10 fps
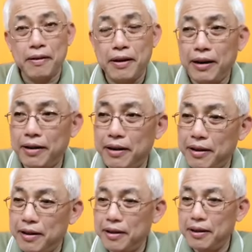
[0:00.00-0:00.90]
Right?
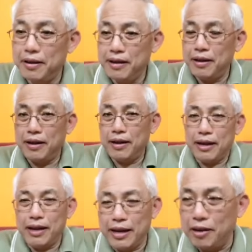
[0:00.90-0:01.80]

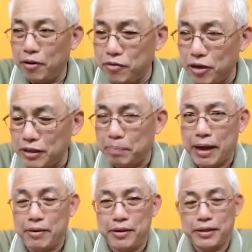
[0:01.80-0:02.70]
And of course,
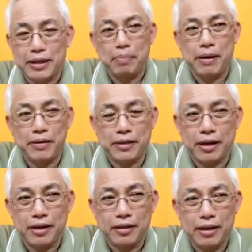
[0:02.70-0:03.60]
some parents
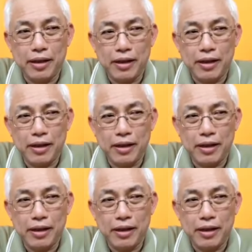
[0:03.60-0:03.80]
are